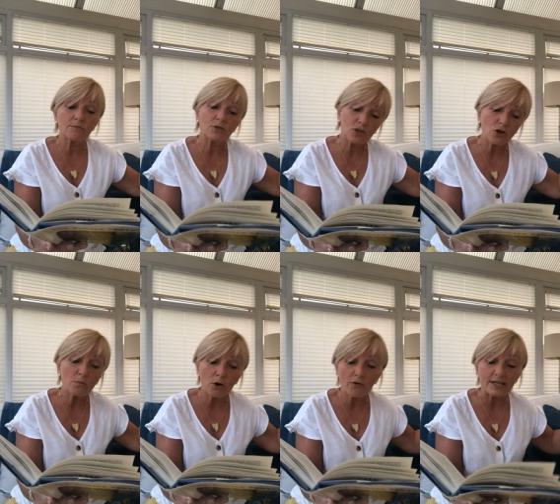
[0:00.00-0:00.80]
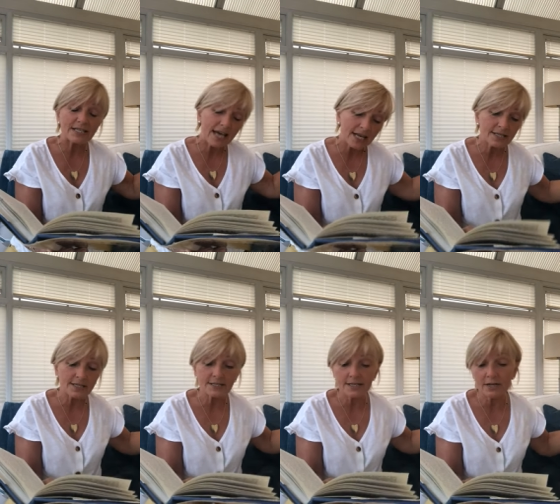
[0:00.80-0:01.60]
two more in tens
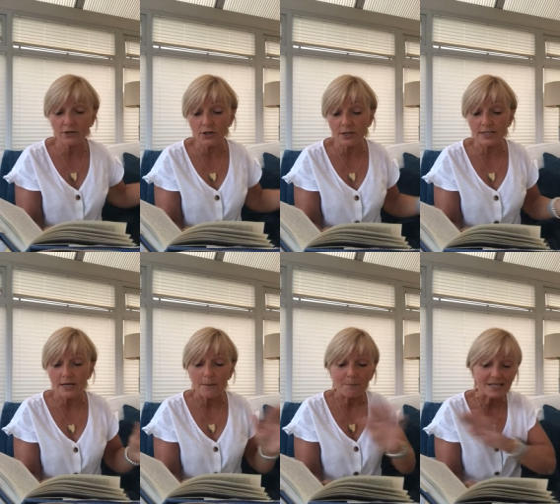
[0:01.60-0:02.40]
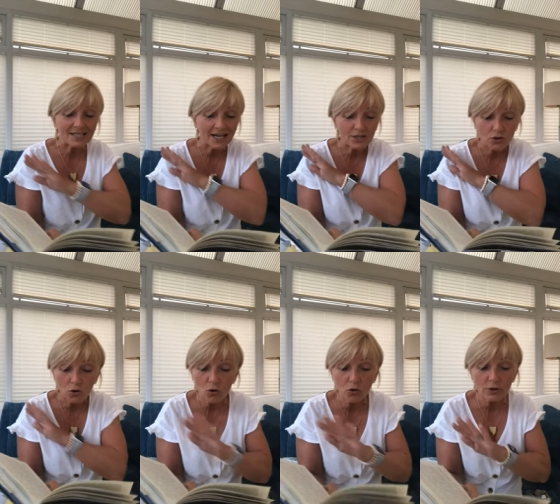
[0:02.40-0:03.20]
and single units. Beside
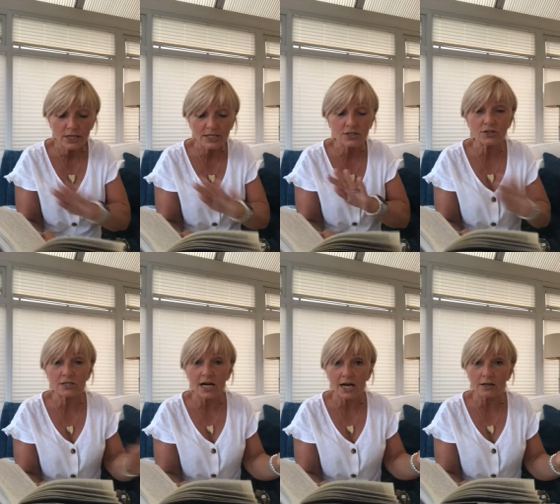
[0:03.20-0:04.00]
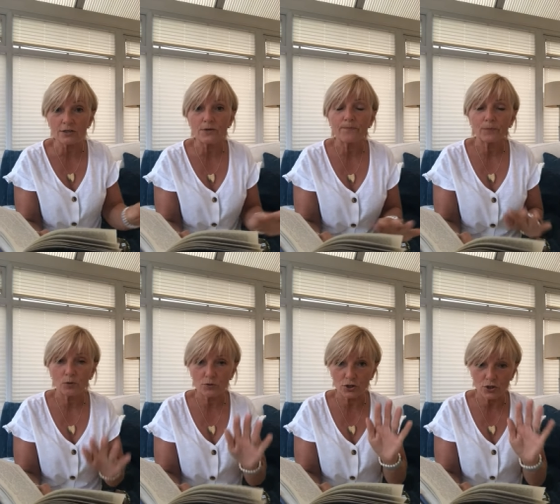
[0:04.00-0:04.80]
all these dials
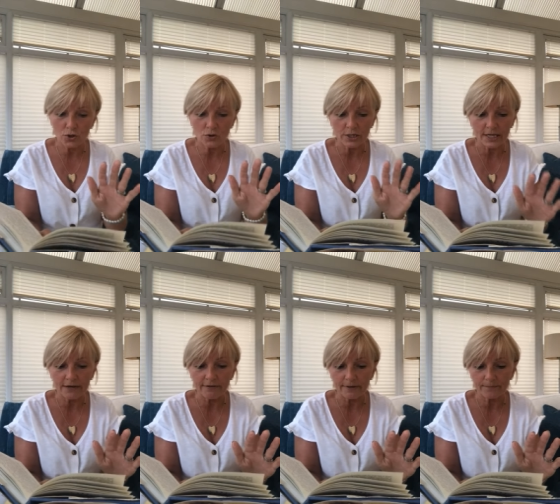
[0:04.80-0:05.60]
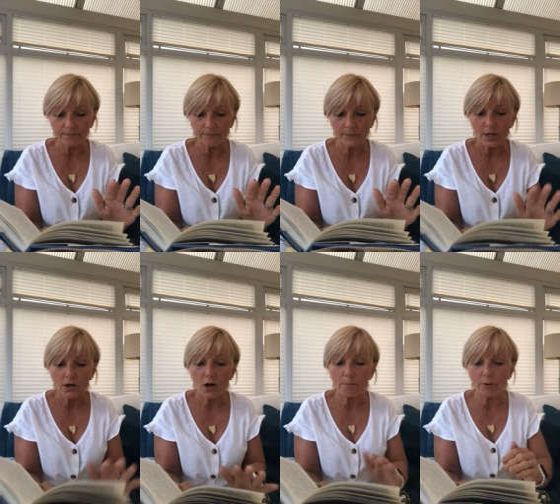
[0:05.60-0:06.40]
was a huge lever.
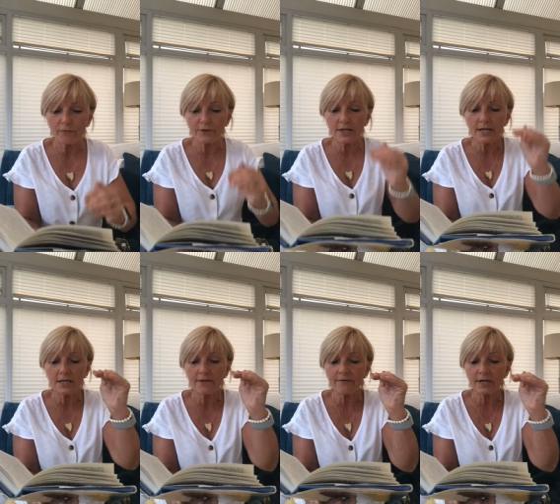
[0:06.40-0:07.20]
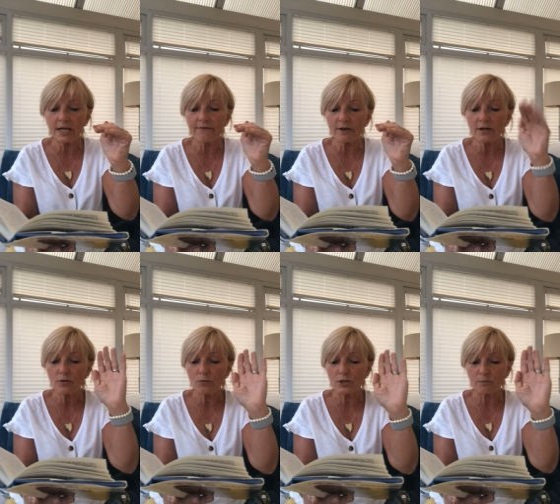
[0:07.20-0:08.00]
Above the lever
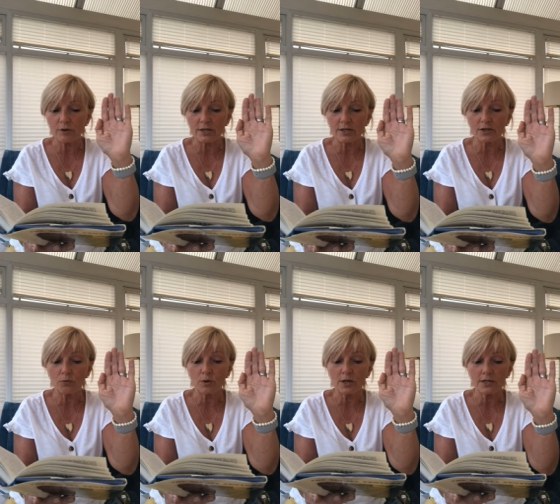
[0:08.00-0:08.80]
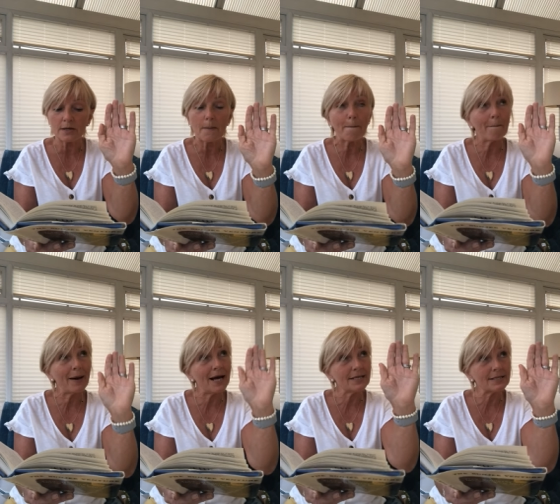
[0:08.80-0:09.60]
was printed the word
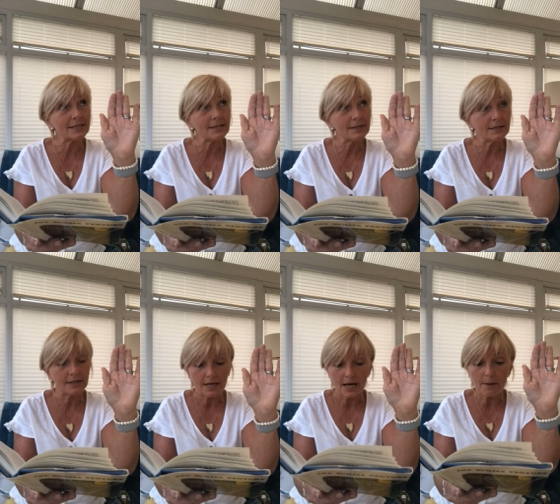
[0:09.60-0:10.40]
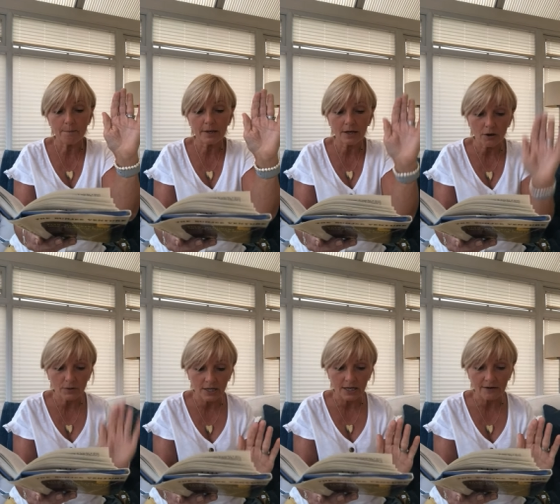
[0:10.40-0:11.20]
past, and below
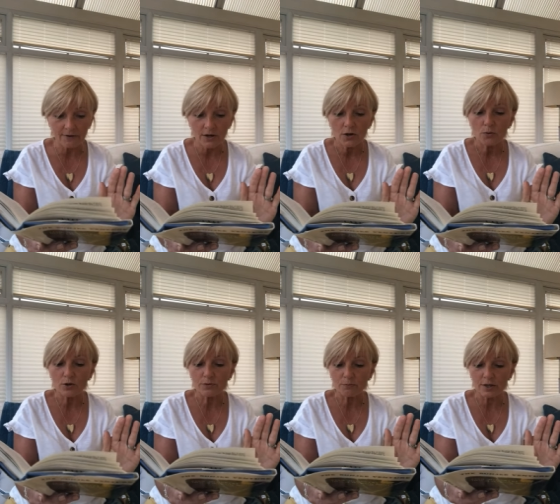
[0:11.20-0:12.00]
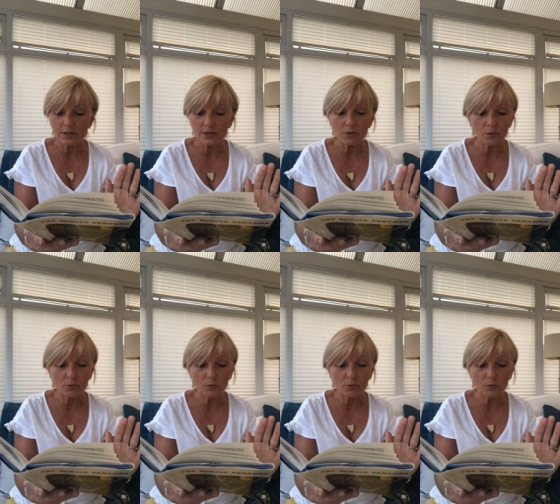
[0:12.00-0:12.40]
the lever was printed the